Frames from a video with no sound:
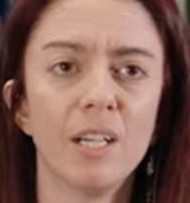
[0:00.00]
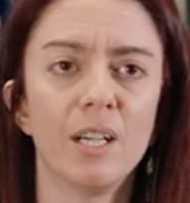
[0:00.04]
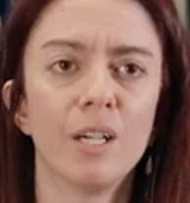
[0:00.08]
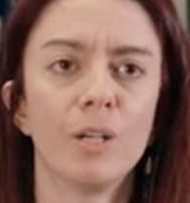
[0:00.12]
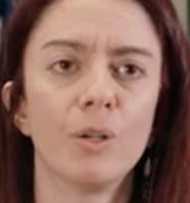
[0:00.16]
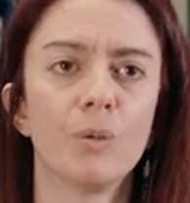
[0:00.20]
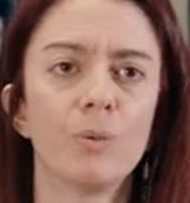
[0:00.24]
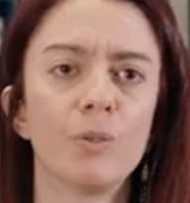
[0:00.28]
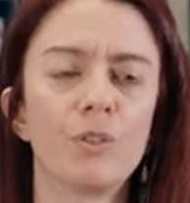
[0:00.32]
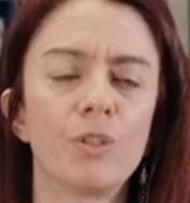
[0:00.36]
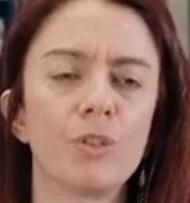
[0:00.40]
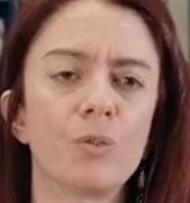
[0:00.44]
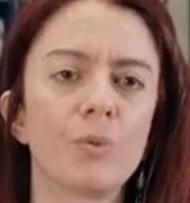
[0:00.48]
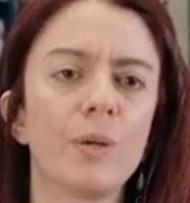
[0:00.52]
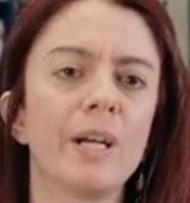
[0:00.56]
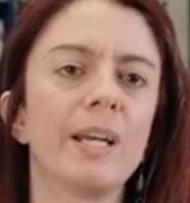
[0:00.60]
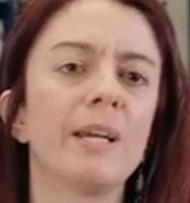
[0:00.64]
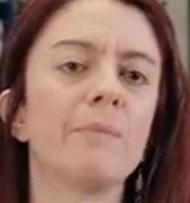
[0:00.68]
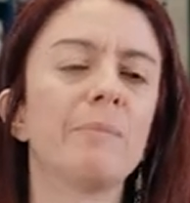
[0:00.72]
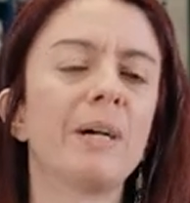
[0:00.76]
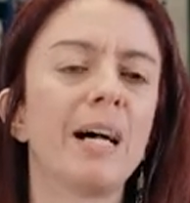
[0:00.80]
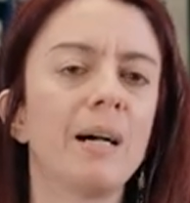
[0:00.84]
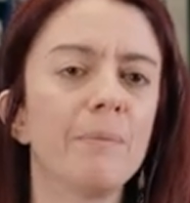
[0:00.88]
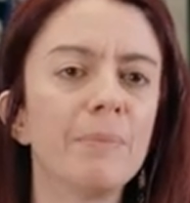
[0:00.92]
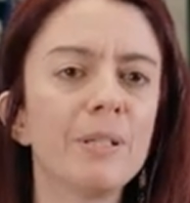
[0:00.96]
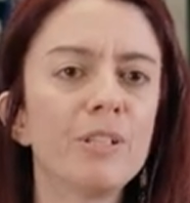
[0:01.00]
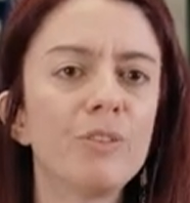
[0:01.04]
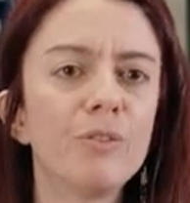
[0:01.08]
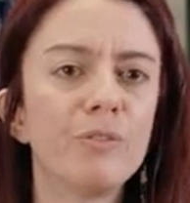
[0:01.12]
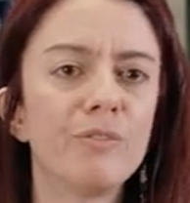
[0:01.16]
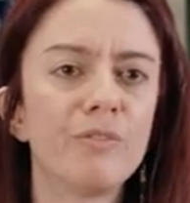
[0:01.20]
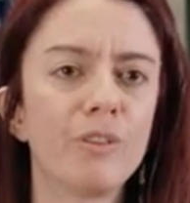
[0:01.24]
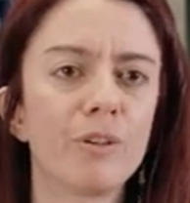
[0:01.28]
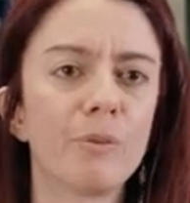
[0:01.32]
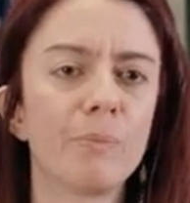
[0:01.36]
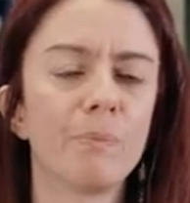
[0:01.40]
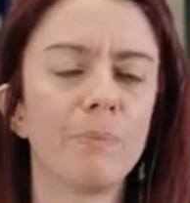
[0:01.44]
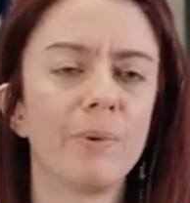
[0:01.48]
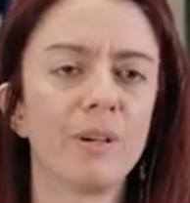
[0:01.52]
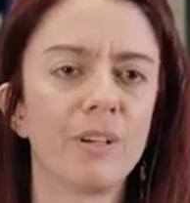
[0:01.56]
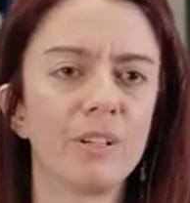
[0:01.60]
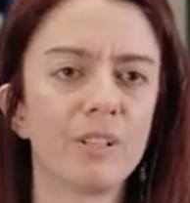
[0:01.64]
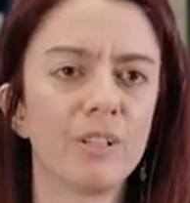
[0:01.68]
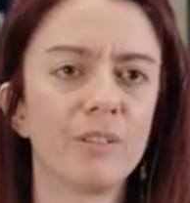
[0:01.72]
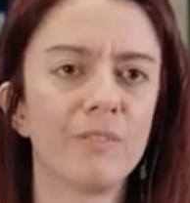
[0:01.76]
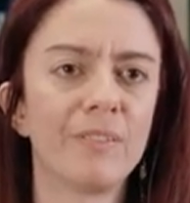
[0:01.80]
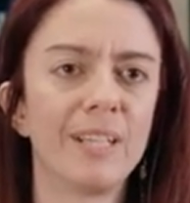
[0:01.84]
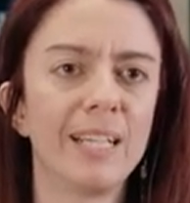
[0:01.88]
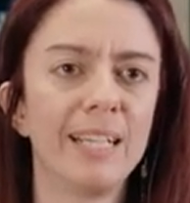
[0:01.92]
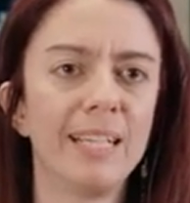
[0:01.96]
which is why I'm happy to form part
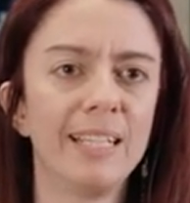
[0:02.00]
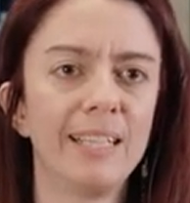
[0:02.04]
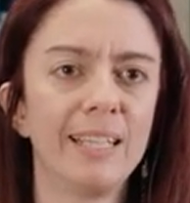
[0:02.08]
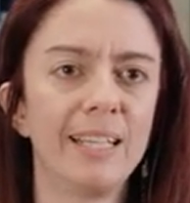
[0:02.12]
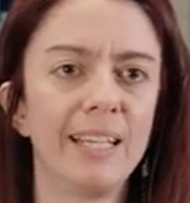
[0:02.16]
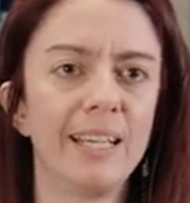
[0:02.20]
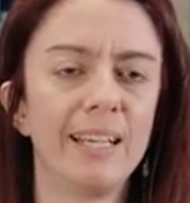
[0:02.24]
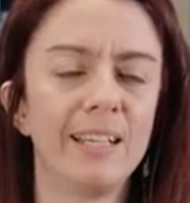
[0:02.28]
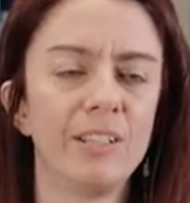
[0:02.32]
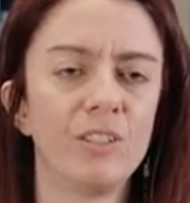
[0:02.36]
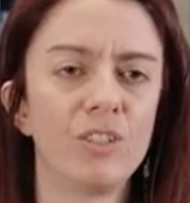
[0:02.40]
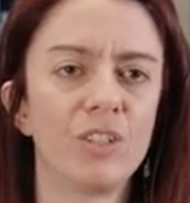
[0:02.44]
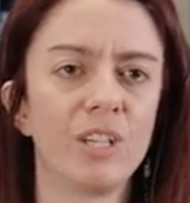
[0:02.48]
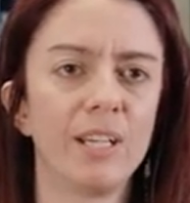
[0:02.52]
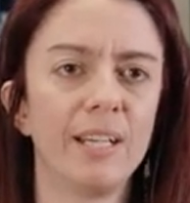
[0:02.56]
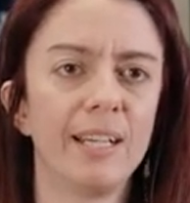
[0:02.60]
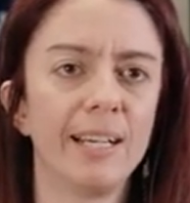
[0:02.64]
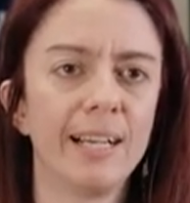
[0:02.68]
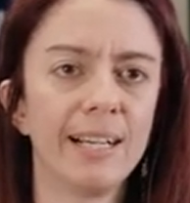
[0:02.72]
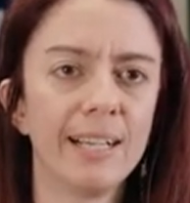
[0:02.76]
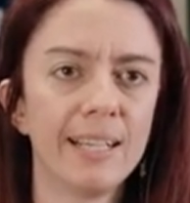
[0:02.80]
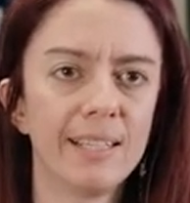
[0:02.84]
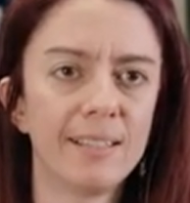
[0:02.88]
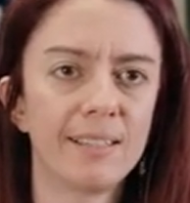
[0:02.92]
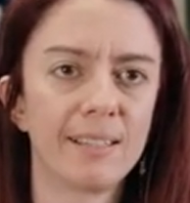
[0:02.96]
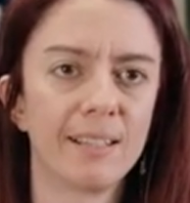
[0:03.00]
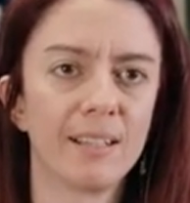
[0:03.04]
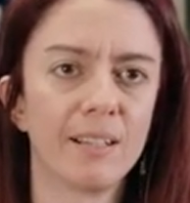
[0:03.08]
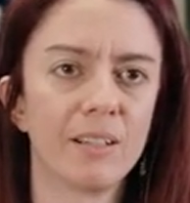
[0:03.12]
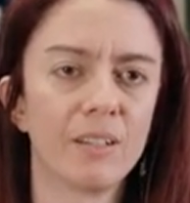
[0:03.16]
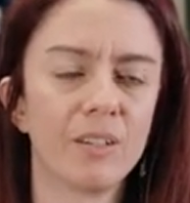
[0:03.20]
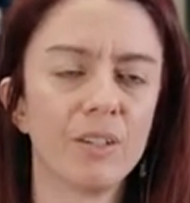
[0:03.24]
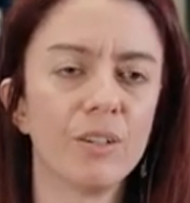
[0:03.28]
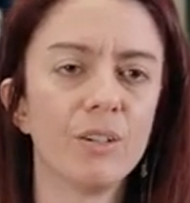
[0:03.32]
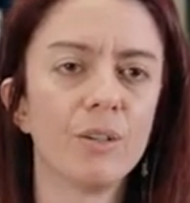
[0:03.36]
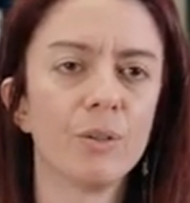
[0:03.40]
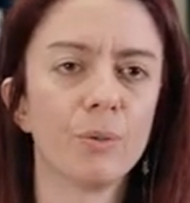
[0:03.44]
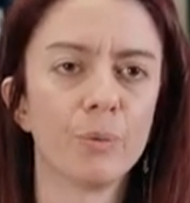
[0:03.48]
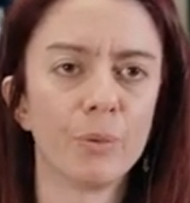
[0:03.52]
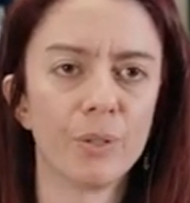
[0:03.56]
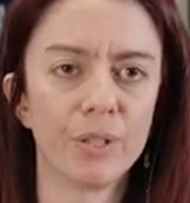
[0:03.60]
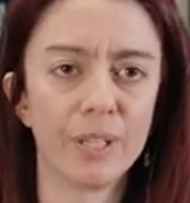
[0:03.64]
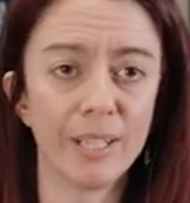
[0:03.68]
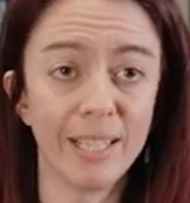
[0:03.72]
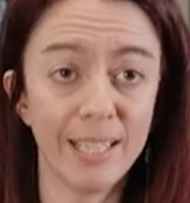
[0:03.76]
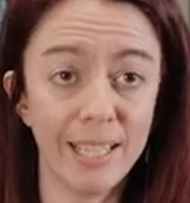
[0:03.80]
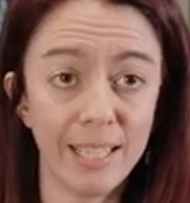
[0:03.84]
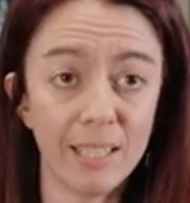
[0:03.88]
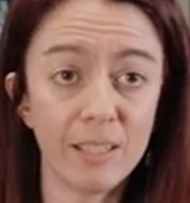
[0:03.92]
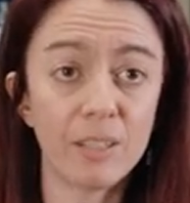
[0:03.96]
of the ETH AI Center, where
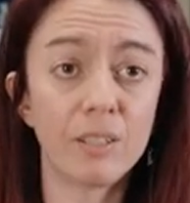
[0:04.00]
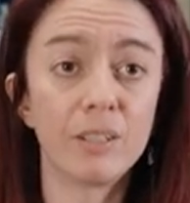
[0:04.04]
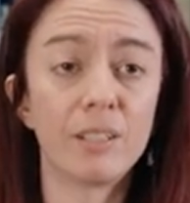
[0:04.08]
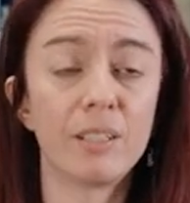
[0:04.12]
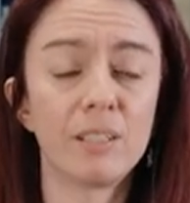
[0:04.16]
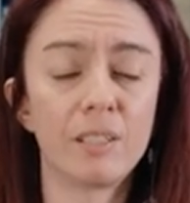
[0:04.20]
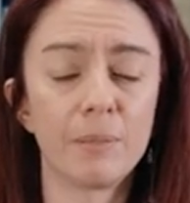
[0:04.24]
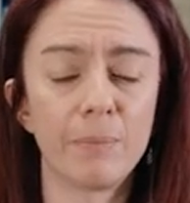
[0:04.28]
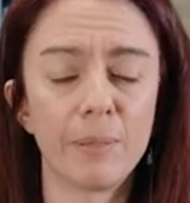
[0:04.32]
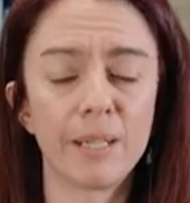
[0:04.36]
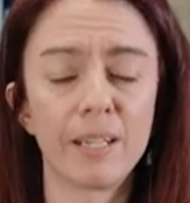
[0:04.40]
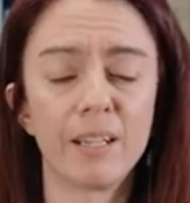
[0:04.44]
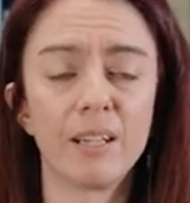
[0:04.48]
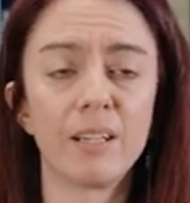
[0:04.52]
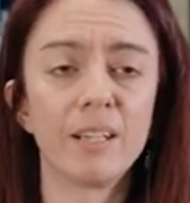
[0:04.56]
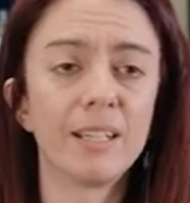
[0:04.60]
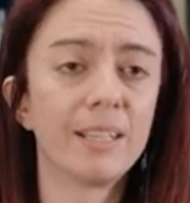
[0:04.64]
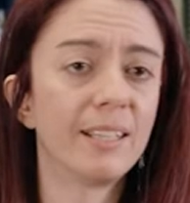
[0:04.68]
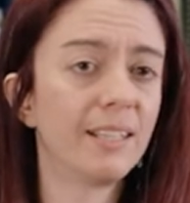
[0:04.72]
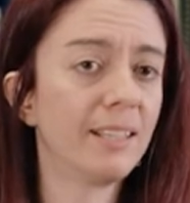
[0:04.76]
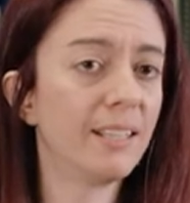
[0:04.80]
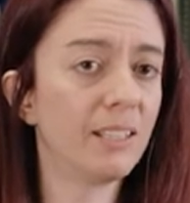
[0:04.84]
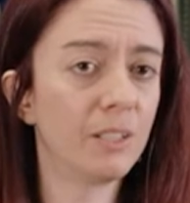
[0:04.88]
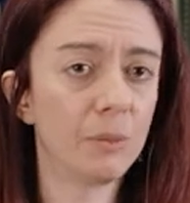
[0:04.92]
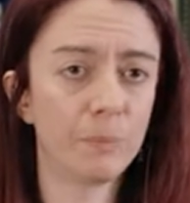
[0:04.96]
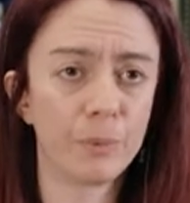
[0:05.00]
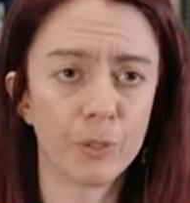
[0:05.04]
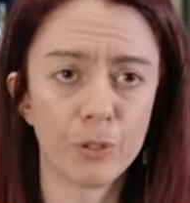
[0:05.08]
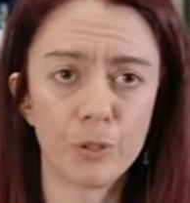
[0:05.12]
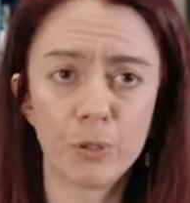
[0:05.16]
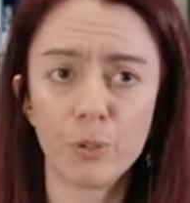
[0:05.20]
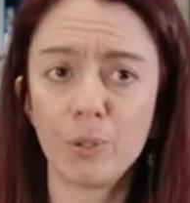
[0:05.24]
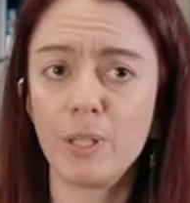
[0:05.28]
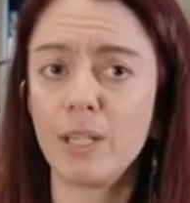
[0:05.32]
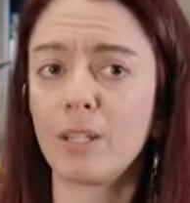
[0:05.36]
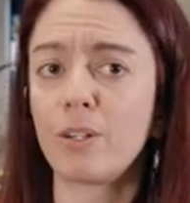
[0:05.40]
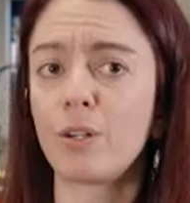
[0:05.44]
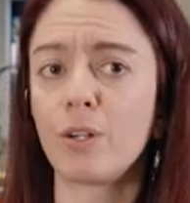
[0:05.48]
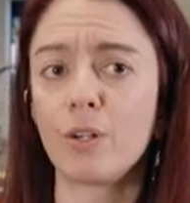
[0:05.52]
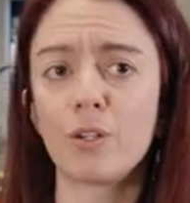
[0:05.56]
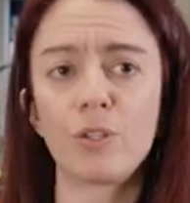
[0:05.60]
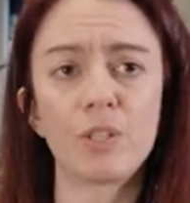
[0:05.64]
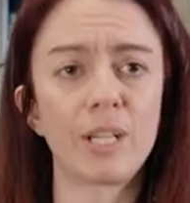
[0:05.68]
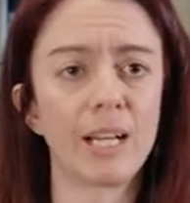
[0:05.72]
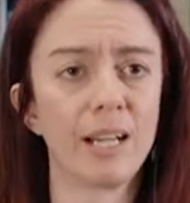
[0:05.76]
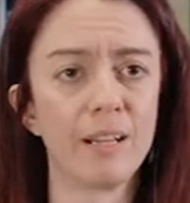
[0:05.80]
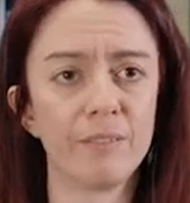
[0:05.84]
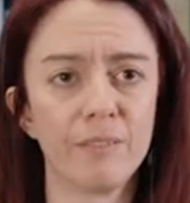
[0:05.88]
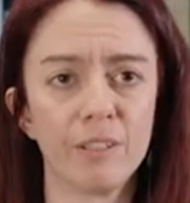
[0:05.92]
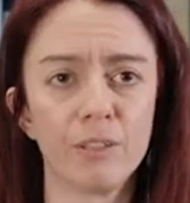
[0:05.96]
interdisciplinarity is pursued across
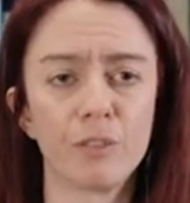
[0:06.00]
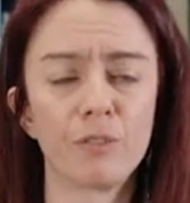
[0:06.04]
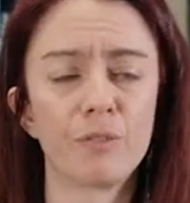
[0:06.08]
levels,